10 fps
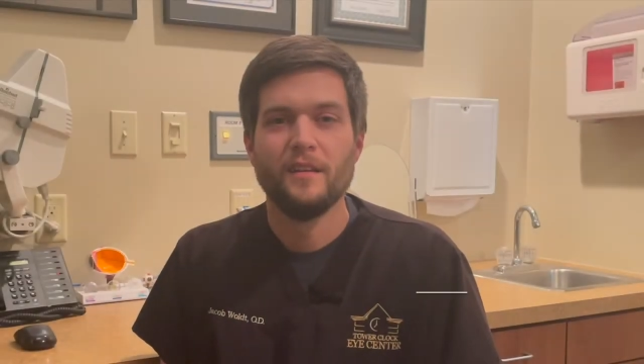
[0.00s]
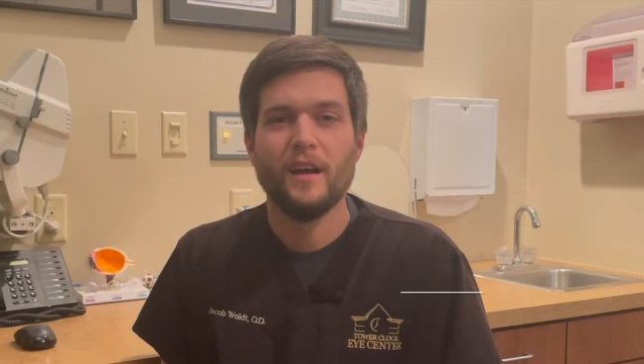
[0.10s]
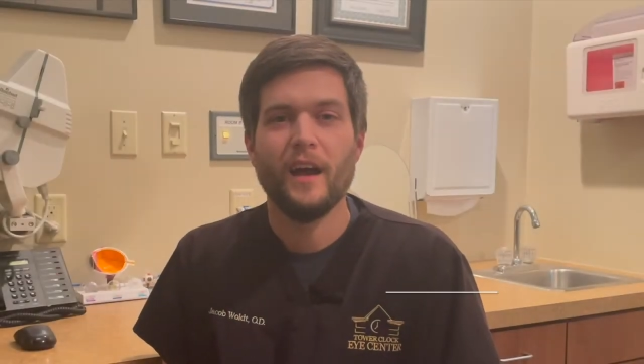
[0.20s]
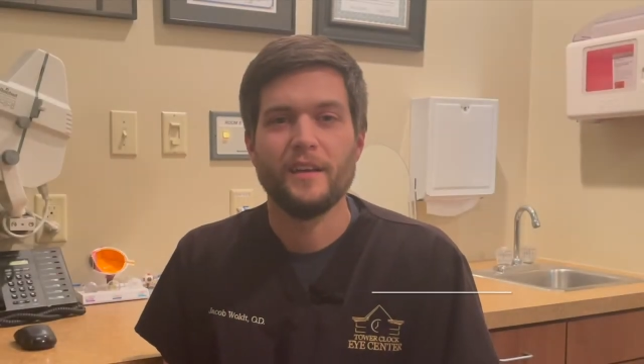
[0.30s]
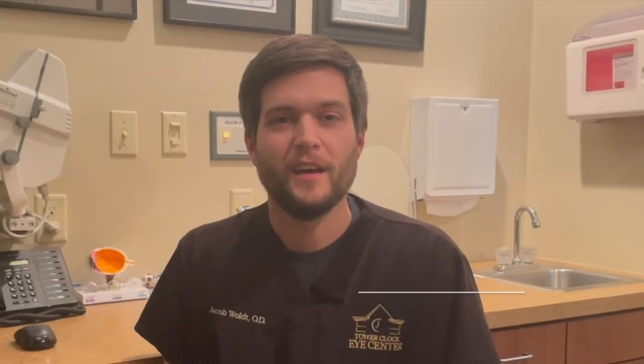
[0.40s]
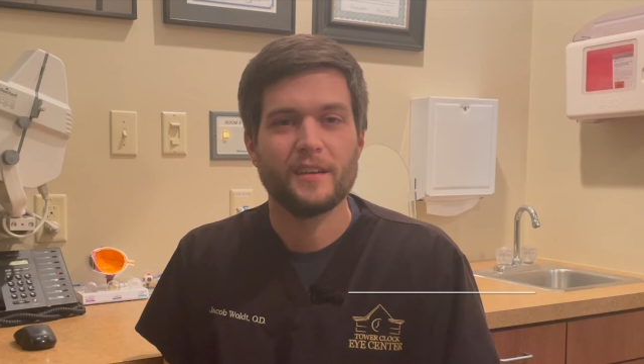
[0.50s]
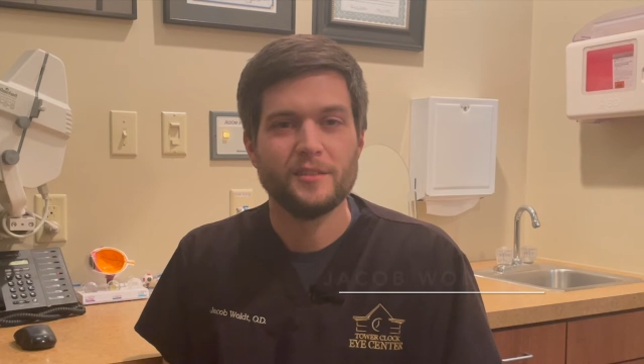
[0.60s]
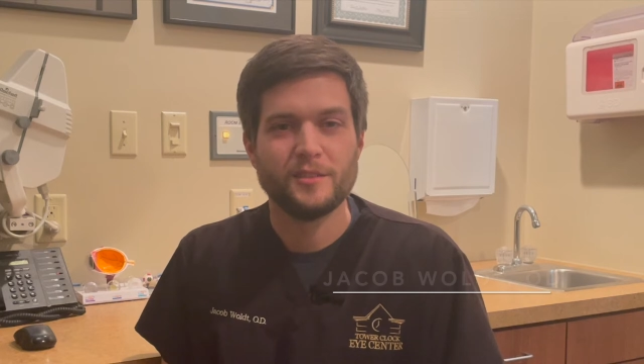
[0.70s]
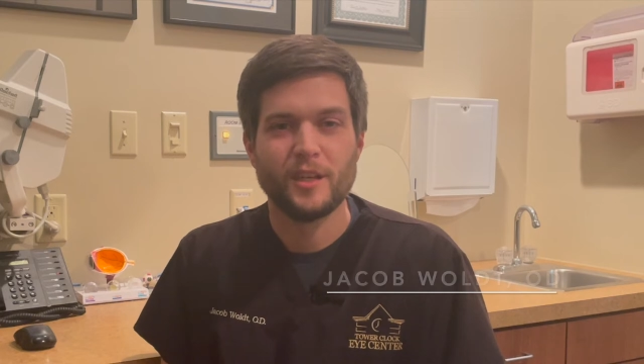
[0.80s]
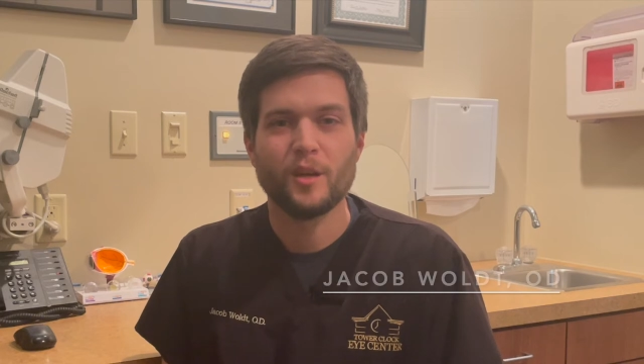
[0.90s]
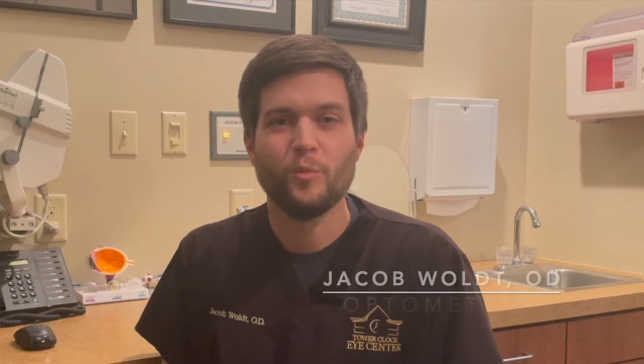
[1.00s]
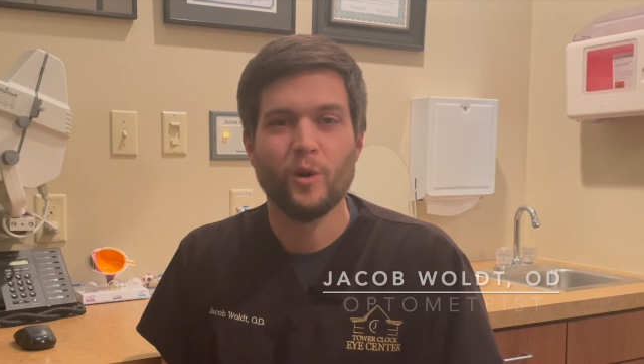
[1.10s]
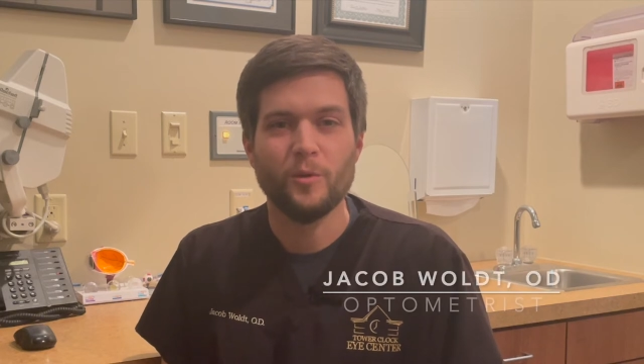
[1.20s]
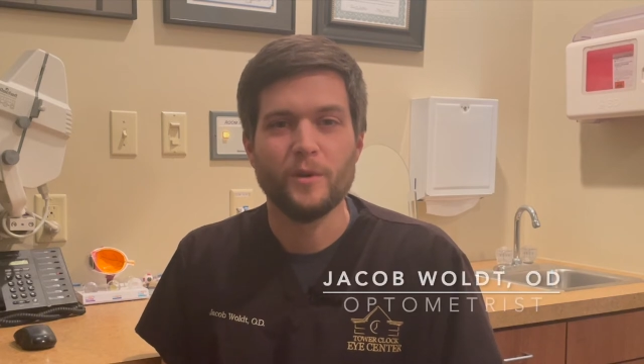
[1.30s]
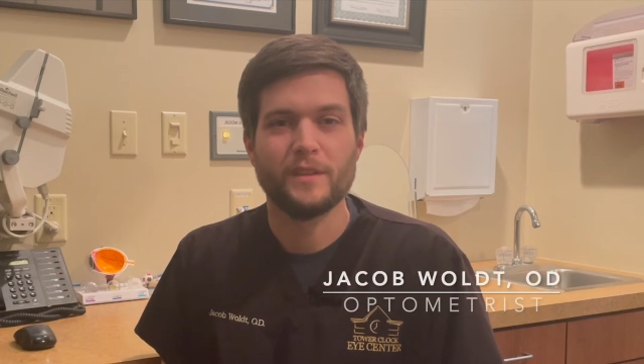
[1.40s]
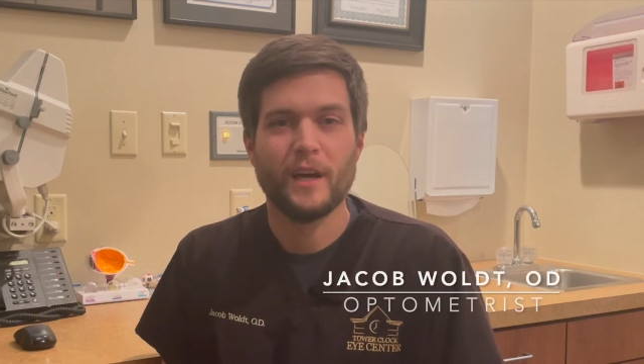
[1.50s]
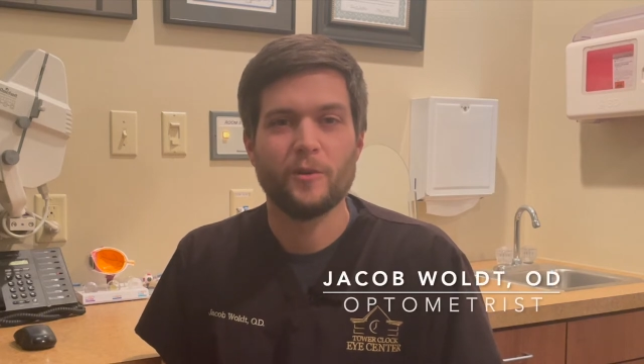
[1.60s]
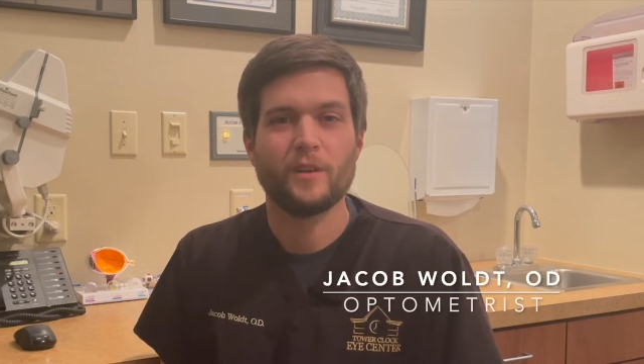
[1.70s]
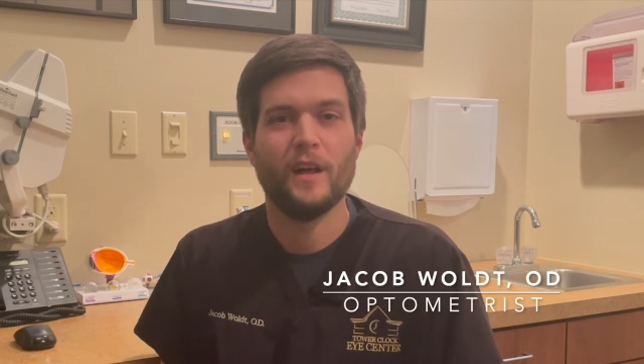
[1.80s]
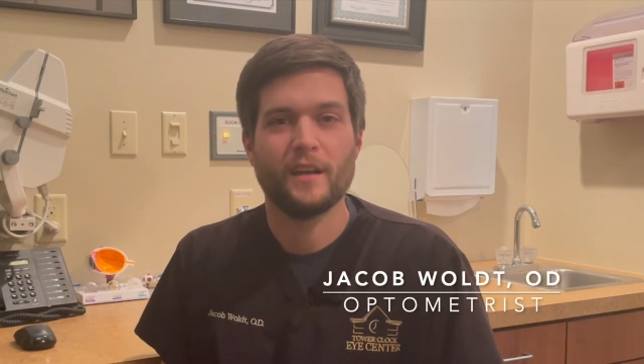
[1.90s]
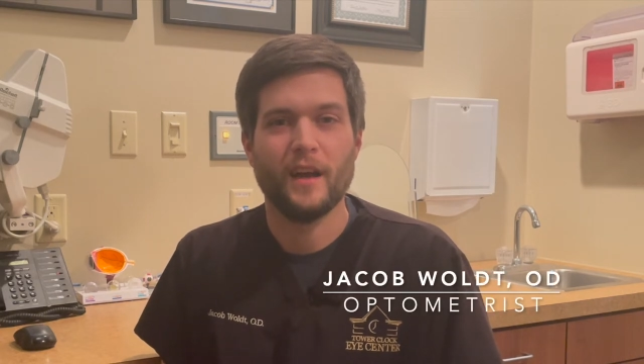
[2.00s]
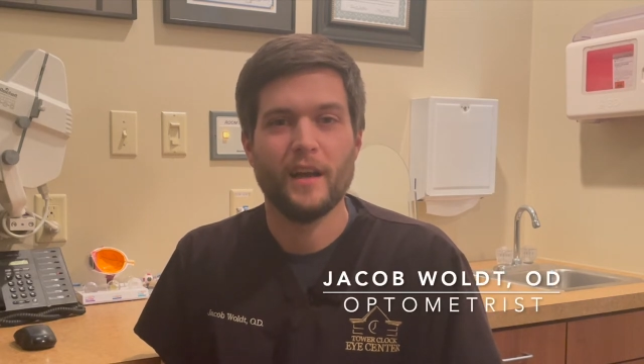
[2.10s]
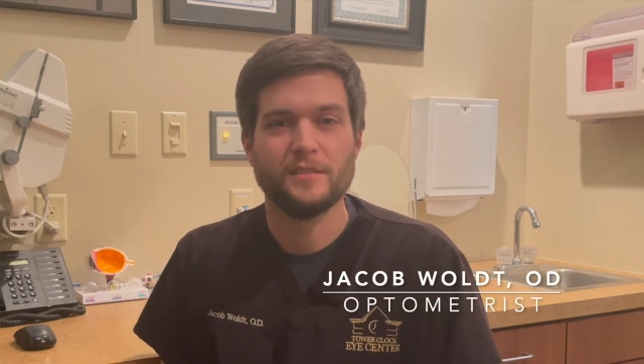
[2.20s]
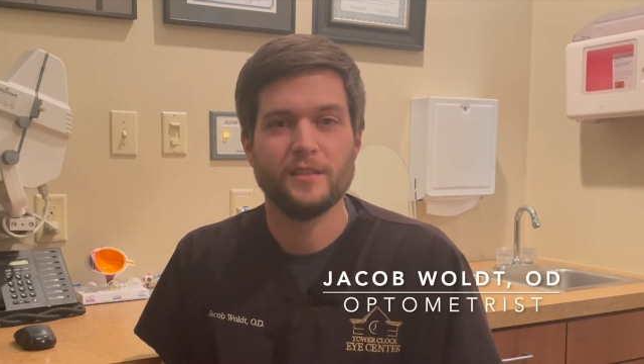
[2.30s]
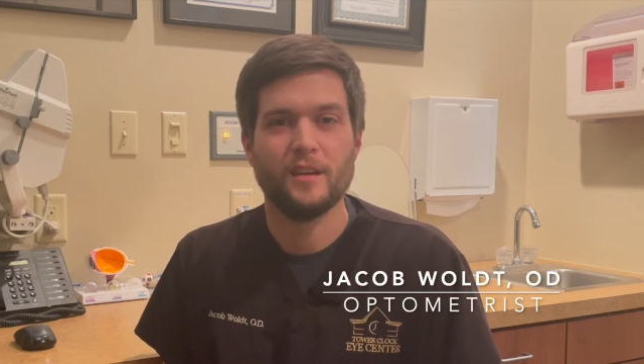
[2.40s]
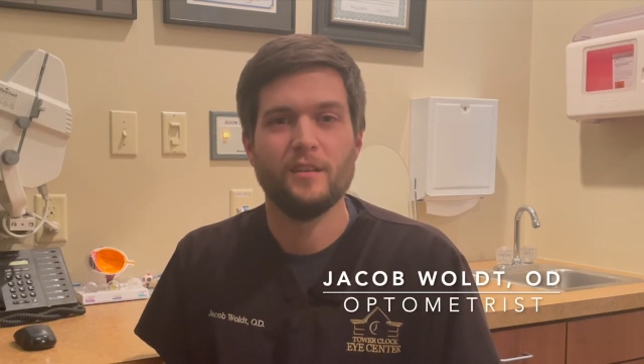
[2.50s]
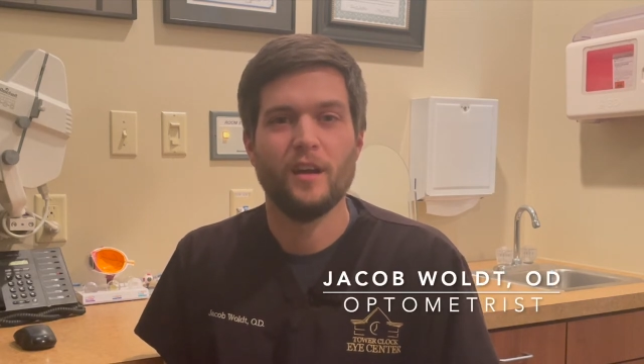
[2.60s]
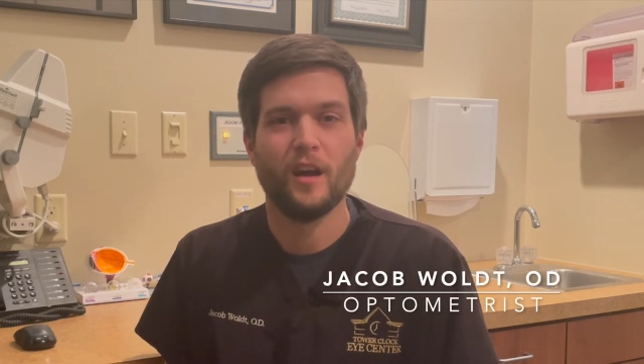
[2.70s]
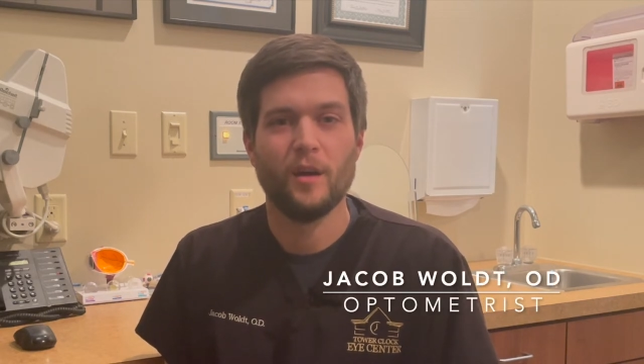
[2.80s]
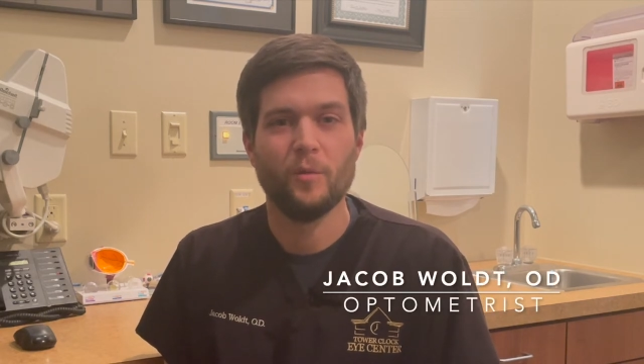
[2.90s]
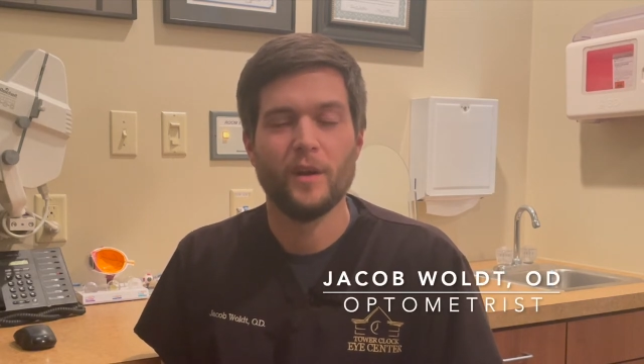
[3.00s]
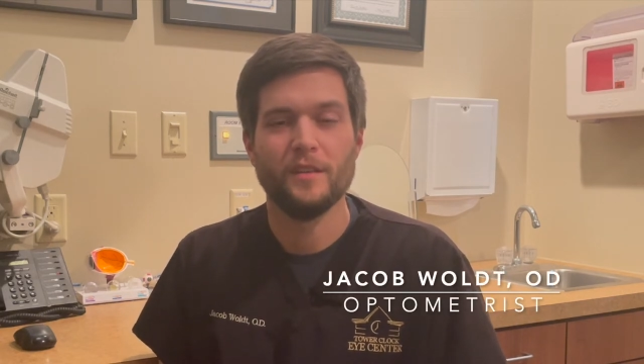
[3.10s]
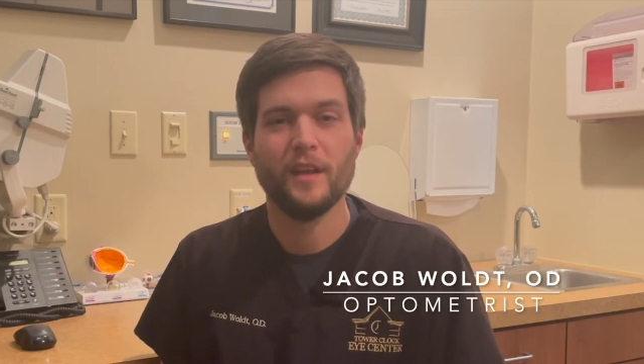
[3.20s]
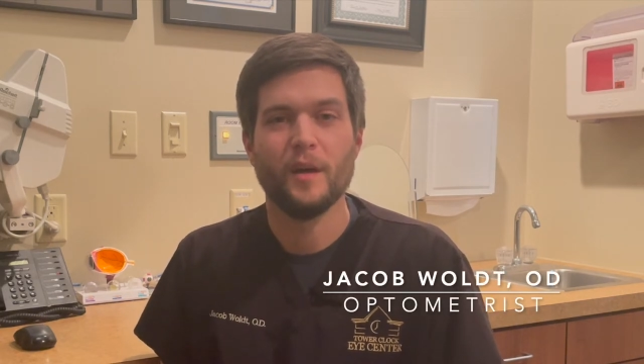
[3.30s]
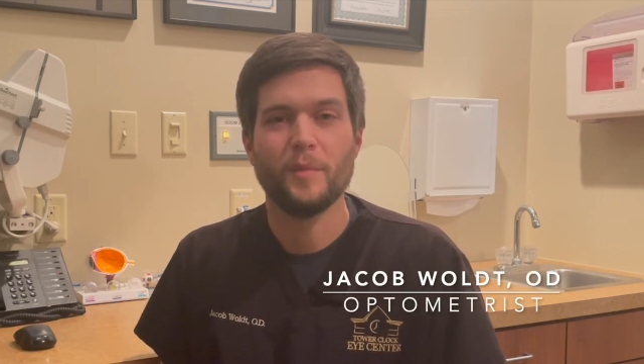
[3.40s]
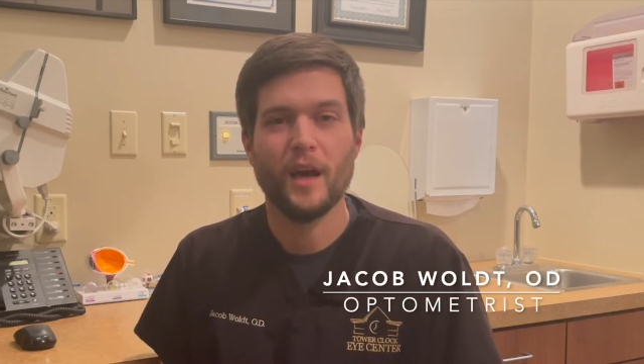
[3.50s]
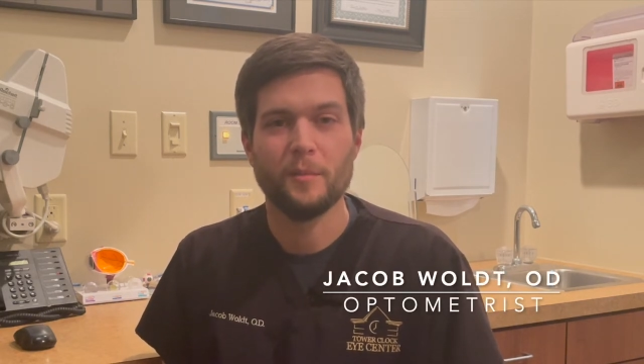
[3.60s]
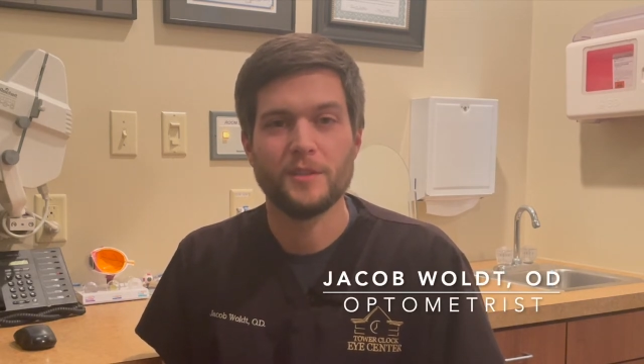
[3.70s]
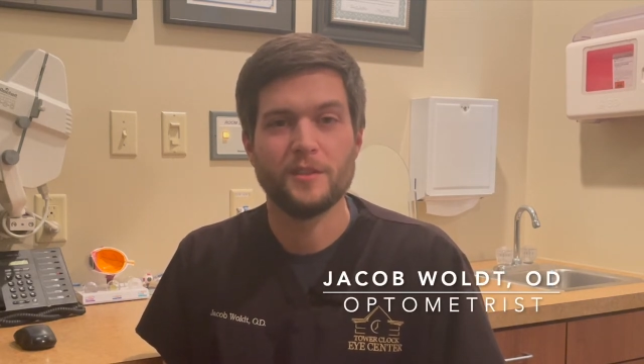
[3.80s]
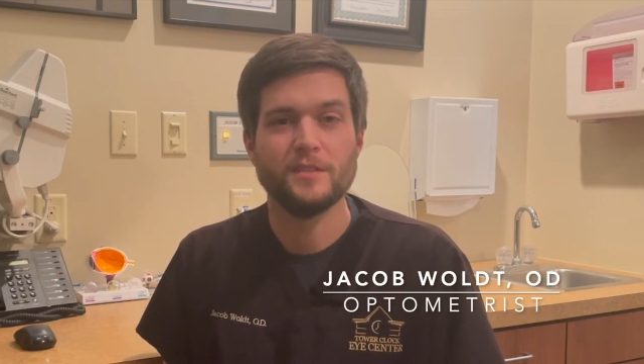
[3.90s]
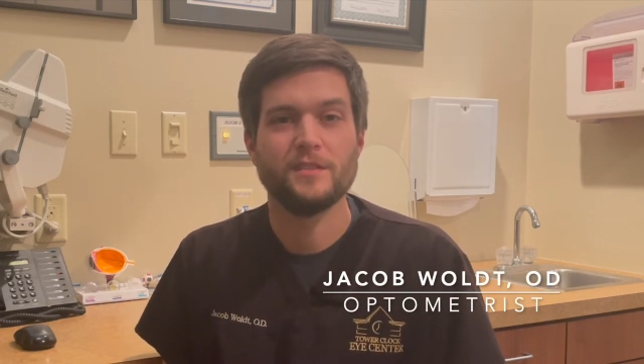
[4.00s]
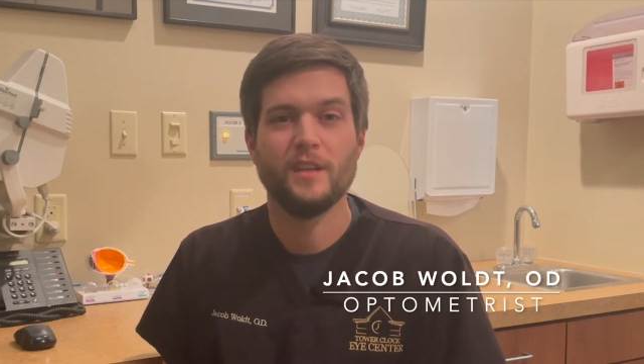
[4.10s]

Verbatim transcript: Hi, Dr. Jacob Woldt with Tower Clock Eye Center, uh, one of the optometrists.